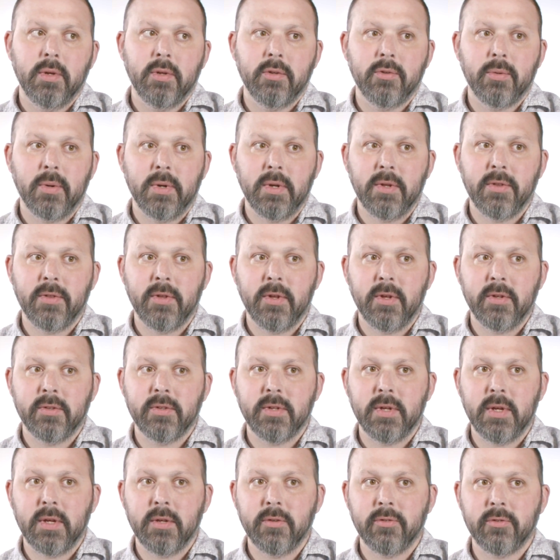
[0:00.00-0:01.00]

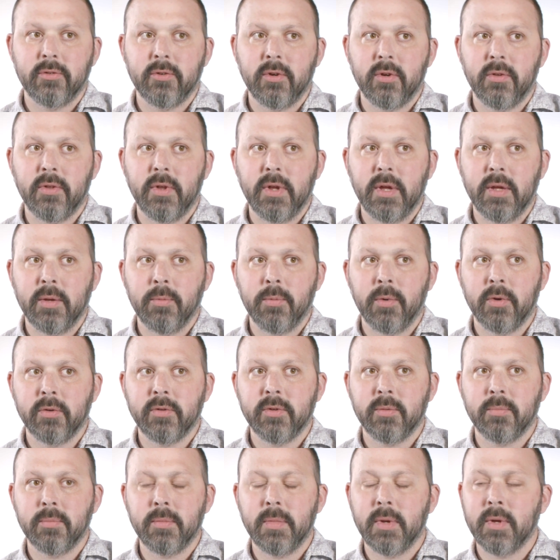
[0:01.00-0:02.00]
2013 showed that it was
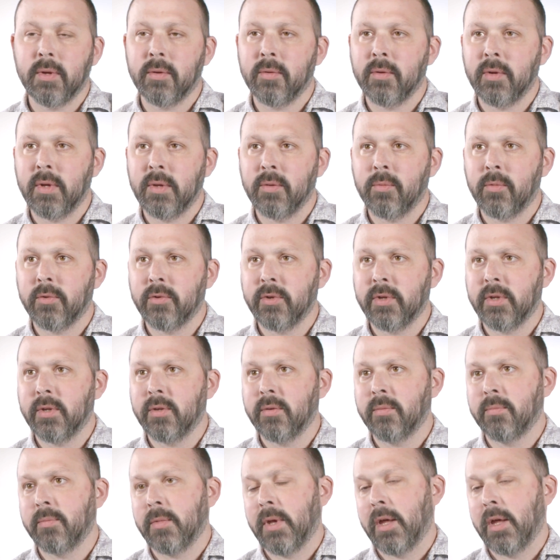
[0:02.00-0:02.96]
in